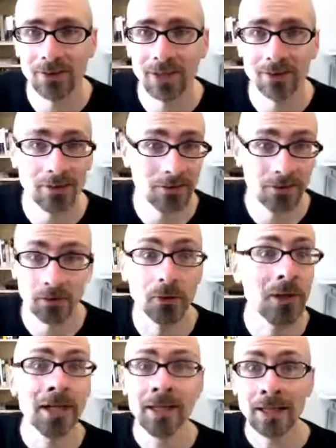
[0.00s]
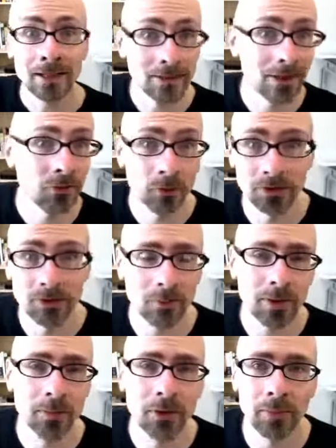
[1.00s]
assets. So this would just
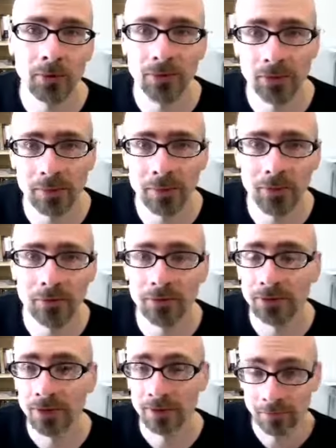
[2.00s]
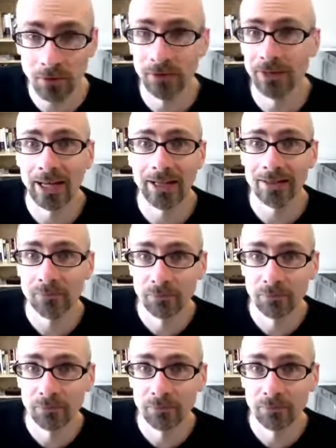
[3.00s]
be a preparatory move for that,